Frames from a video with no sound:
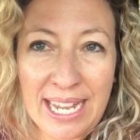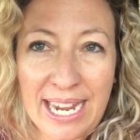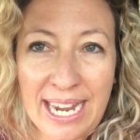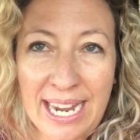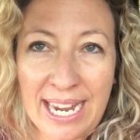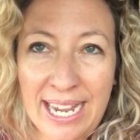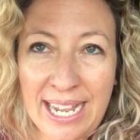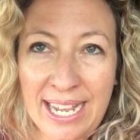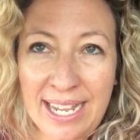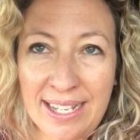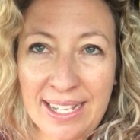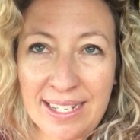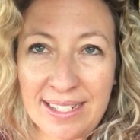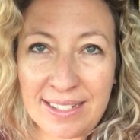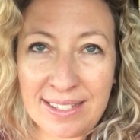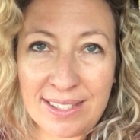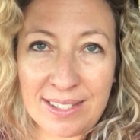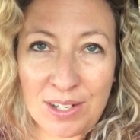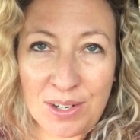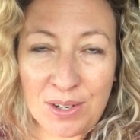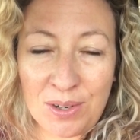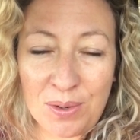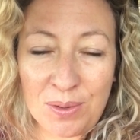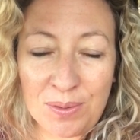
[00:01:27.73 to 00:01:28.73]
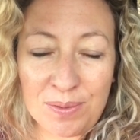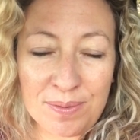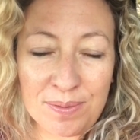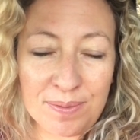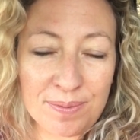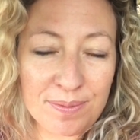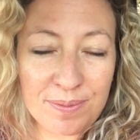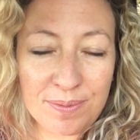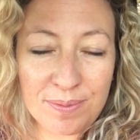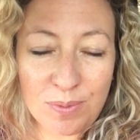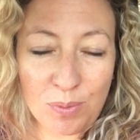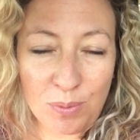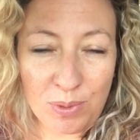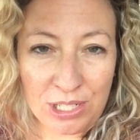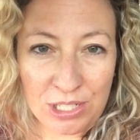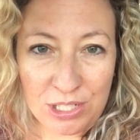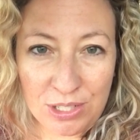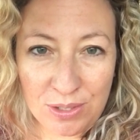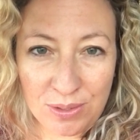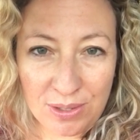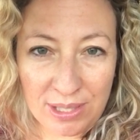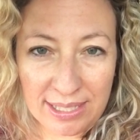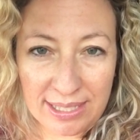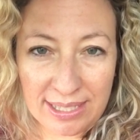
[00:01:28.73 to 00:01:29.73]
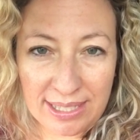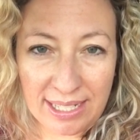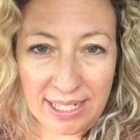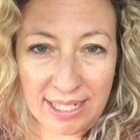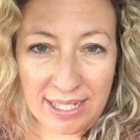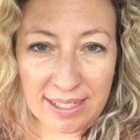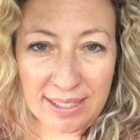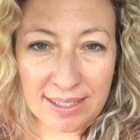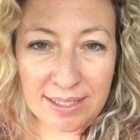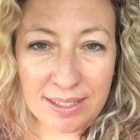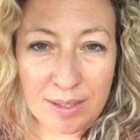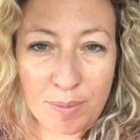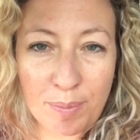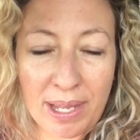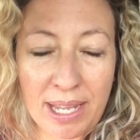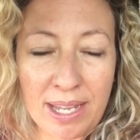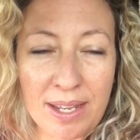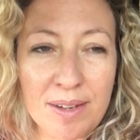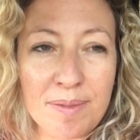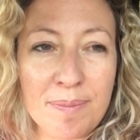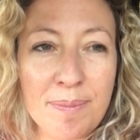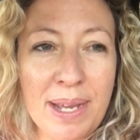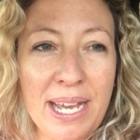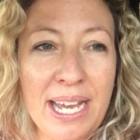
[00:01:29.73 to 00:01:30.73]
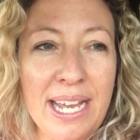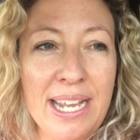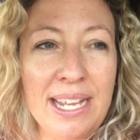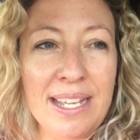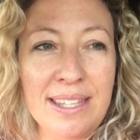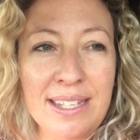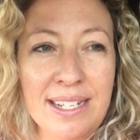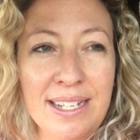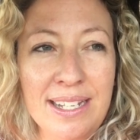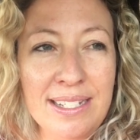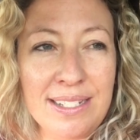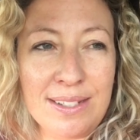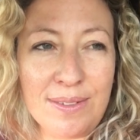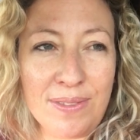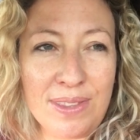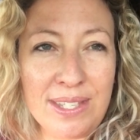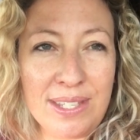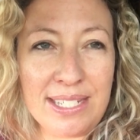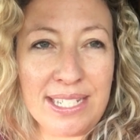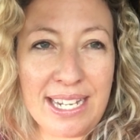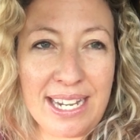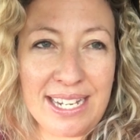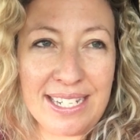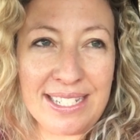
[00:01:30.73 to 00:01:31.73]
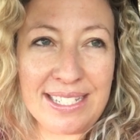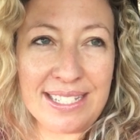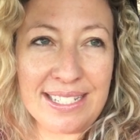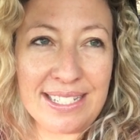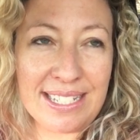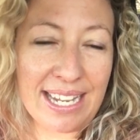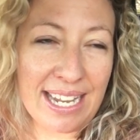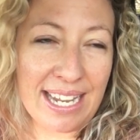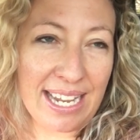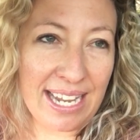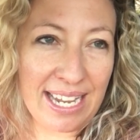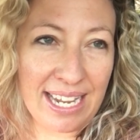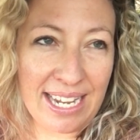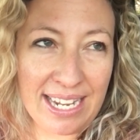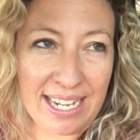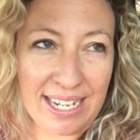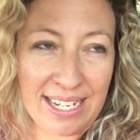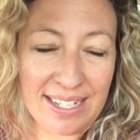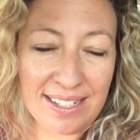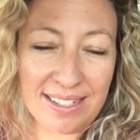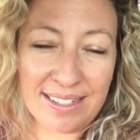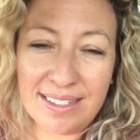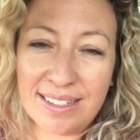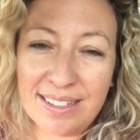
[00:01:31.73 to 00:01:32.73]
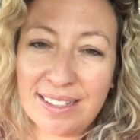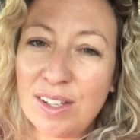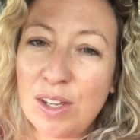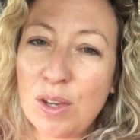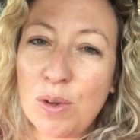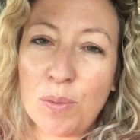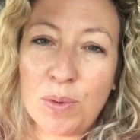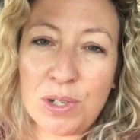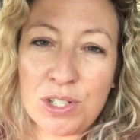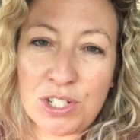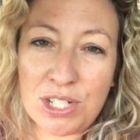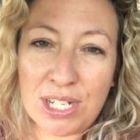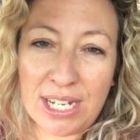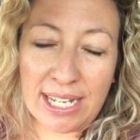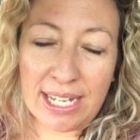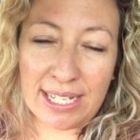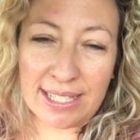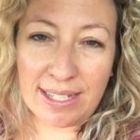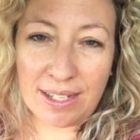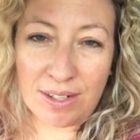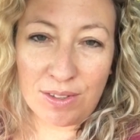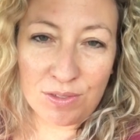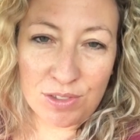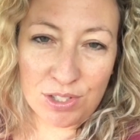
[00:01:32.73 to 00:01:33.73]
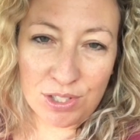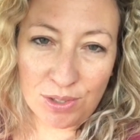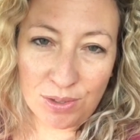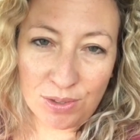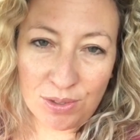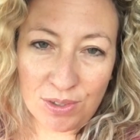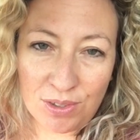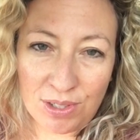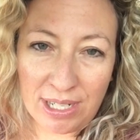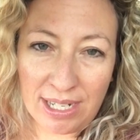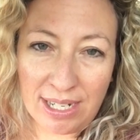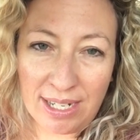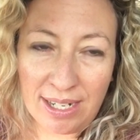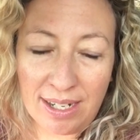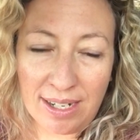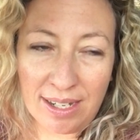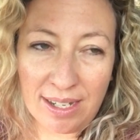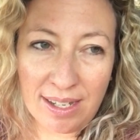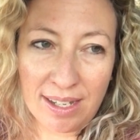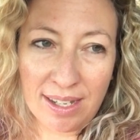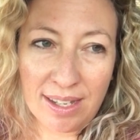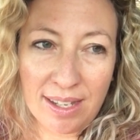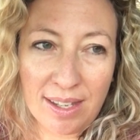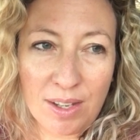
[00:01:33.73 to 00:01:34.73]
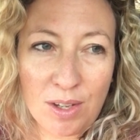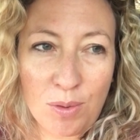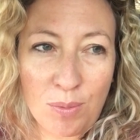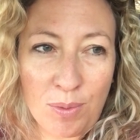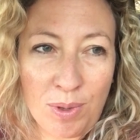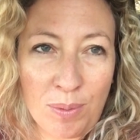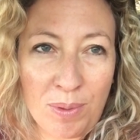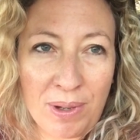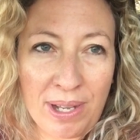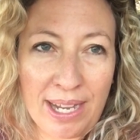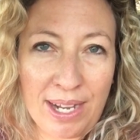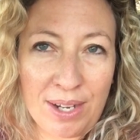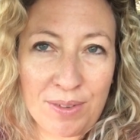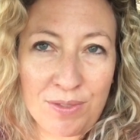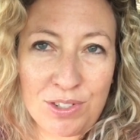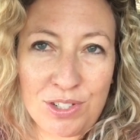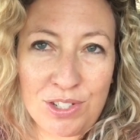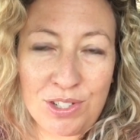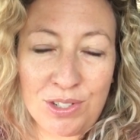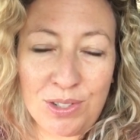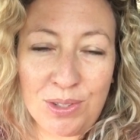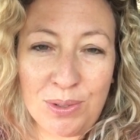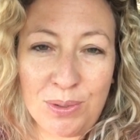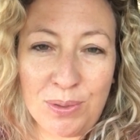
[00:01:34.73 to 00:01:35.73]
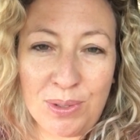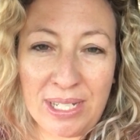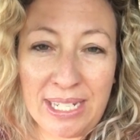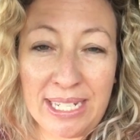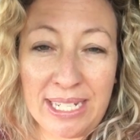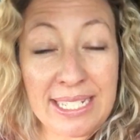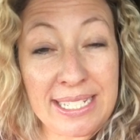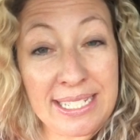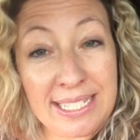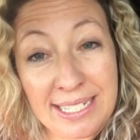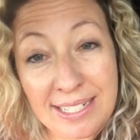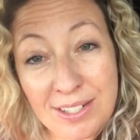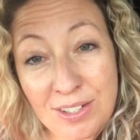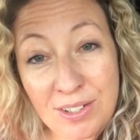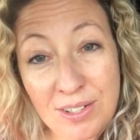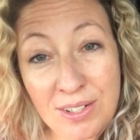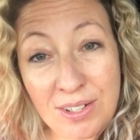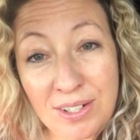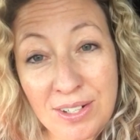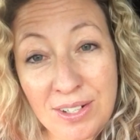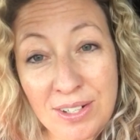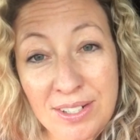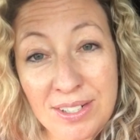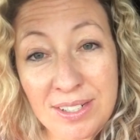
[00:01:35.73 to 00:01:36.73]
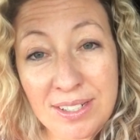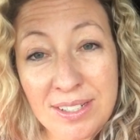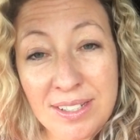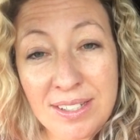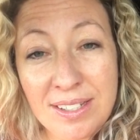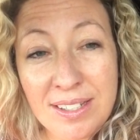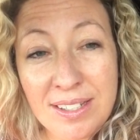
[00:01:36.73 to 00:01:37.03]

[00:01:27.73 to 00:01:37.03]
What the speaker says: and so we do these things. But by the end of the day today, when she gets out of tutoring, we will have to eat dinner.